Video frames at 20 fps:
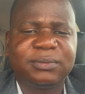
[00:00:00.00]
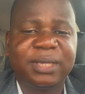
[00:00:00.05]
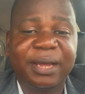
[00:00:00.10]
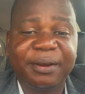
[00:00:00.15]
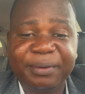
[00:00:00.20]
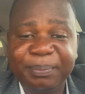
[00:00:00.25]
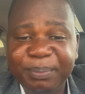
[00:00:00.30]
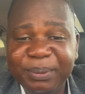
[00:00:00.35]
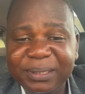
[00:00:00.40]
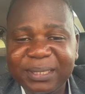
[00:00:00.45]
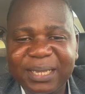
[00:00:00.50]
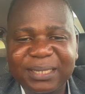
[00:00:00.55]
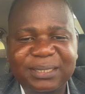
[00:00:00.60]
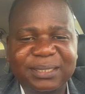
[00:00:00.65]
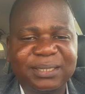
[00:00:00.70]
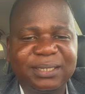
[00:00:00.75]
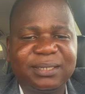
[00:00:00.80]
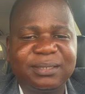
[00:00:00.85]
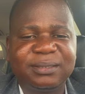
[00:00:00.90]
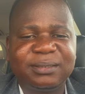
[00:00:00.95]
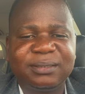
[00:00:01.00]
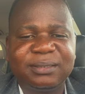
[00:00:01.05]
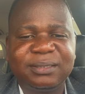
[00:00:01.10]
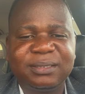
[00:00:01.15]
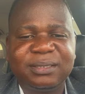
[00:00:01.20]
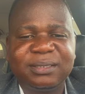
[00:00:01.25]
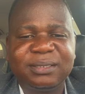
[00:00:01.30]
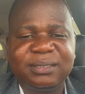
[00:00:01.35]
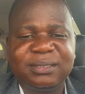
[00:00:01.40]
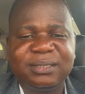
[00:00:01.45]
I repeat that again.
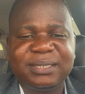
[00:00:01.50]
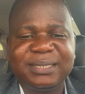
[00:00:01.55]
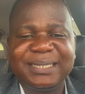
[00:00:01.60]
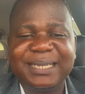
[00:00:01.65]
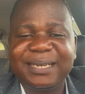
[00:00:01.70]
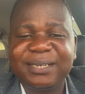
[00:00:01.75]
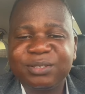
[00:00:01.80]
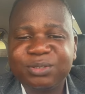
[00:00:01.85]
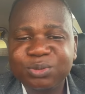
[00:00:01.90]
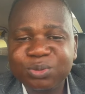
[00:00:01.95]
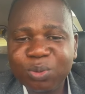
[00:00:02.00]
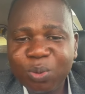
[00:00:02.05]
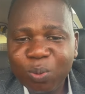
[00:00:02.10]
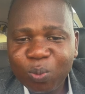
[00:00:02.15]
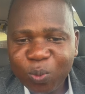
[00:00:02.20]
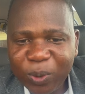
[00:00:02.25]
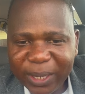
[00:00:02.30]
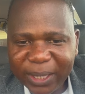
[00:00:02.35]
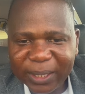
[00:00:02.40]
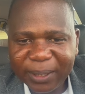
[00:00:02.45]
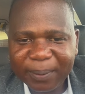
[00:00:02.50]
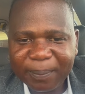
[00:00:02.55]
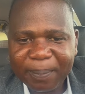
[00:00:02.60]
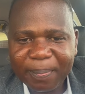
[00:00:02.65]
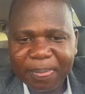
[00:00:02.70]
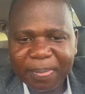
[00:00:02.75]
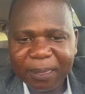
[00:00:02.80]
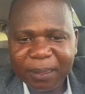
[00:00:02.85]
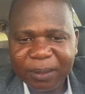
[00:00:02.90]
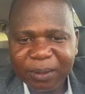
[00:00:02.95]
There is no way
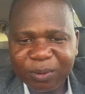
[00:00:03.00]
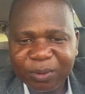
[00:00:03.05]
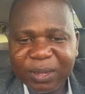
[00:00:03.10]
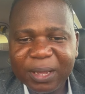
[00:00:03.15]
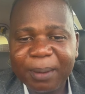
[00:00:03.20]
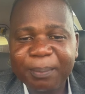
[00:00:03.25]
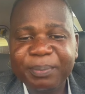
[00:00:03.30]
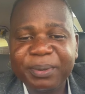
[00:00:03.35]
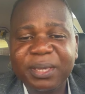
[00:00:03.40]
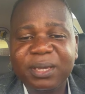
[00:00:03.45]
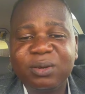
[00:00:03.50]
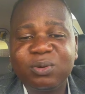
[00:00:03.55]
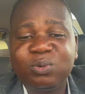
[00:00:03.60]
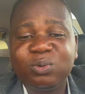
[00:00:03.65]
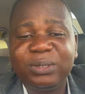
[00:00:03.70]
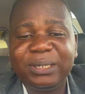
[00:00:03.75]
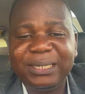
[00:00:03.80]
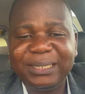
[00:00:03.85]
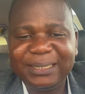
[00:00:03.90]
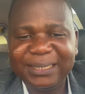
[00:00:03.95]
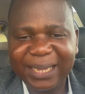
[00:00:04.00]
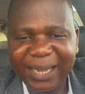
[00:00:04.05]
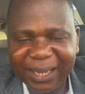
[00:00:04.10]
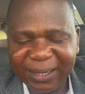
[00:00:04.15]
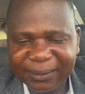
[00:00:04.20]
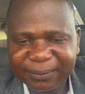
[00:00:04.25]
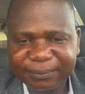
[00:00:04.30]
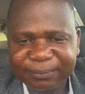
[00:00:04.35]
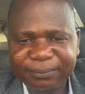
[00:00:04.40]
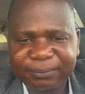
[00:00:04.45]
you can be a good leader
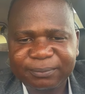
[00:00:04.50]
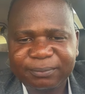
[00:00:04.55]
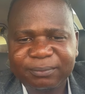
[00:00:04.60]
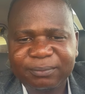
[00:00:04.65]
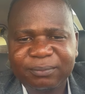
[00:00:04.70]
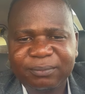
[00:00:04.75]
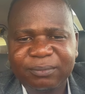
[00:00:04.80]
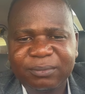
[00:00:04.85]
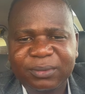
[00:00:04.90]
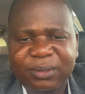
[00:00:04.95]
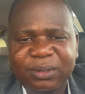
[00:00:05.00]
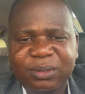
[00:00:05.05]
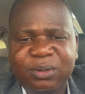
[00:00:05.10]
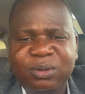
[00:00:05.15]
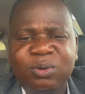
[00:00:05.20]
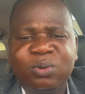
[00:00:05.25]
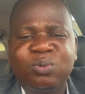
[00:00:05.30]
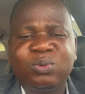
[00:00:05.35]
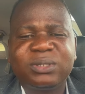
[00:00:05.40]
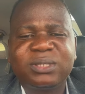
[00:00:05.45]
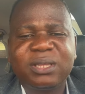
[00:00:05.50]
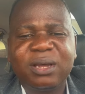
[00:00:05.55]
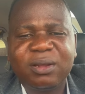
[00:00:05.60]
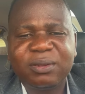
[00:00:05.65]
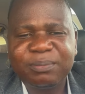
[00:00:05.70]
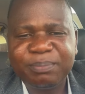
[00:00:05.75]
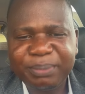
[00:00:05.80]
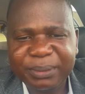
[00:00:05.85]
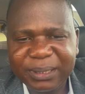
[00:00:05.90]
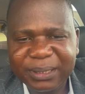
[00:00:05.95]

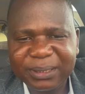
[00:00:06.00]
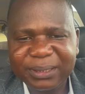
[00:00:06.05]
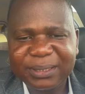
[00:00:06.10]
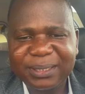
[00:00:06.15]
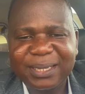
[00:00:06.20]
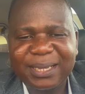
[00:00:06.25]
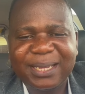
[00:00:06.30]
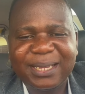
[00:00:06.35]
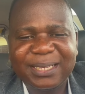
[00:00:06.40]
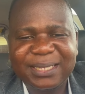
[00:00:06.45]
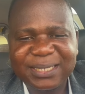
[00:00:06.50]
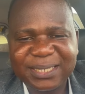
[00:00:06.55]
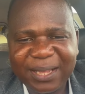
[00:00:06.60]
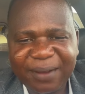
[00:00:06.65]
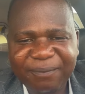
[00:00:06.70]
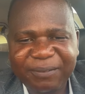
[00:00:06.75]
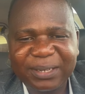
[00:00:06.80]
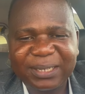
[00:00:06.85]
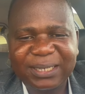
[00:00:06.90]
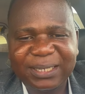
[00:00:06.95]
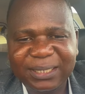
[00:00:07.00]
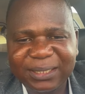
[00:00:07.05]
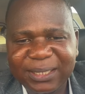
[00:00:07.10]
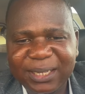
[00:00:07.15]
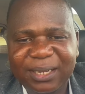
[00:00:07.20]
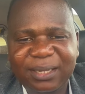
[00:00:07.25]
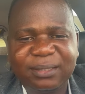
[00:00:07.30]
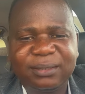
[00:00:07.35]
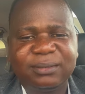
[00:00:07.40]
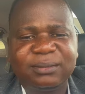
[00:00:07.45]
without being a servant
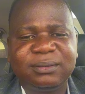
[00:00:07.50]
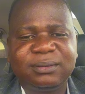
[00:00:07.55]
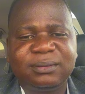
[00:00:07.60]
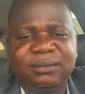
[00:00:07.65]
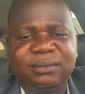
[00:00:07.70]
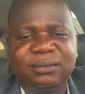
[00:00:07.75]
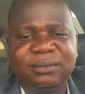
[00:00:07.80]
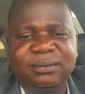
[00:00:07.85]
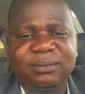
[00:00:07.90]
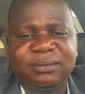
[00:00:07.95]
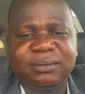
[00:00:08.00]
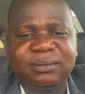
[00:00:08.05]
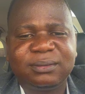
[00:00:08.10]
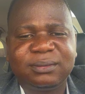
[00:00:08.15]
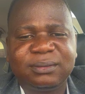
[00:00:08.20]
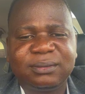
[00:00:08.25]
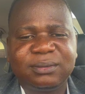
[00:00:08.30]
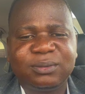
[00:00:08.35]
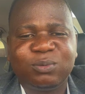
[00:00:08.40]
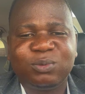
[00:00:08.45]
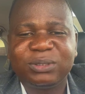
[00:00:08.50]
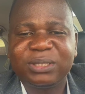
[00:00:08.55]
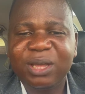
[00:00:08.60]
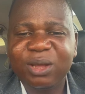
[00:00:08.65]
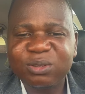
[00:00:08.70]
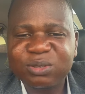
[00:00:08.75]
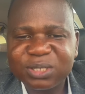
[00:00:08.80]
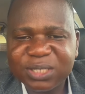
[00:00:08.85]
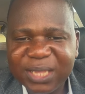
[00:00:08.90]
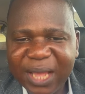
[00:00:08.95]
leader,
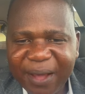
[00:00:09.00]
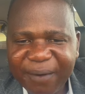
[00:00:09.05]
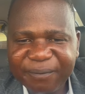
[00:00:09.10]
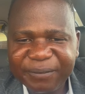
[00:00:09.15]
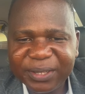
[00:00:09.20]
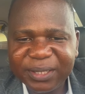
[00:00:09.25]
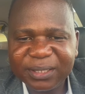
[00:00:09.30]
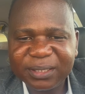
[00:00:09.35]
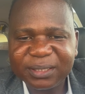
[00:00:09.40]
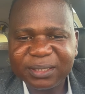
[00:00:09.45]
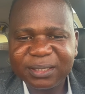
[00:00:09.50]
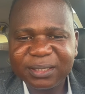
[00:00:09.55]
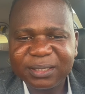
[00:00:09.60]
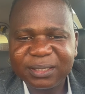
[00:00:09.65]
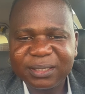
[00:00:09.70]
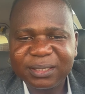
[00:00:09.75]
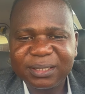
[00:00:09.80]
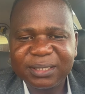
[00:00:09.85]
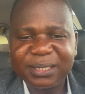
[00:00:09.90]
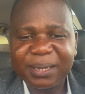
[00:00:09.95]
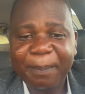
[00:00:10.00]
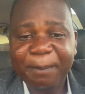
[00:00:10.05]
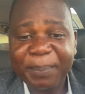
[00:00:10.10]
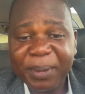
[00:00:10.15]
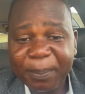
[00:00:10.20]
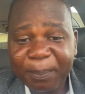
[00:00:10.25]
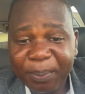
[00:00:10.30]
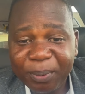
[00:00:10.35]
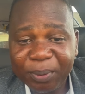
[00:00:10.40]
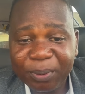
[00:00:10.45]
without serving the
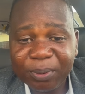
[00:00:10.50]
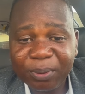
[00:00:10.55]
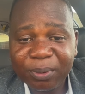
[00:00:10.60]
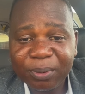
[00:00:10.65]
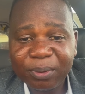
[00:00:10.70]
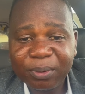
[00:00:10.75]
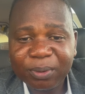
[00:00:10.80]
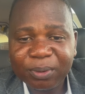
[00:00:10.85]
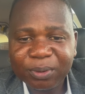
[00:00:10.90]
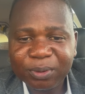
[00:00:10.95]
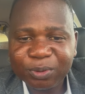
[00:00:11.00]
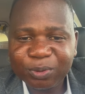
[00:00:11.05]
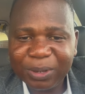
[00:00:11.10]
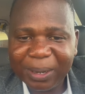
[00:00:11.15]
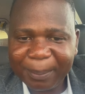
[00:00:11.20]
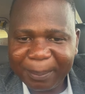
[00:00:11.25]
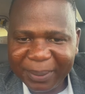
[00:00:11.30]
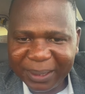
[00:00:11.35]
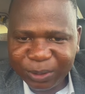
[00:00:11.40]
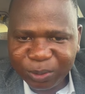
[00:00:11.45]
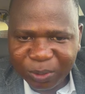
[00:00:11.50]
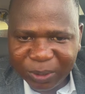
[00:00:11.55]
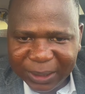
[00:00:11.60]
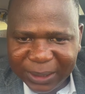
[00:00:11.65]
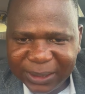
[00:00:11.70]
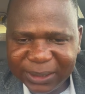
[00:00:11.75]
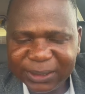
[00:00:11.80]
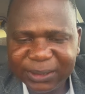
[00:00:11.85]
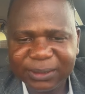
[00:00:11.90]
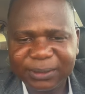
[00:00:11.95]
people you are meant to
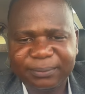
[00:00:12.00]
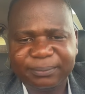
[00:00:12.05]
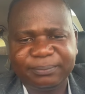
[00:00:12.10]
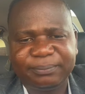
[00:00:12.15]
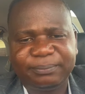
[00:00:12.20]
lead.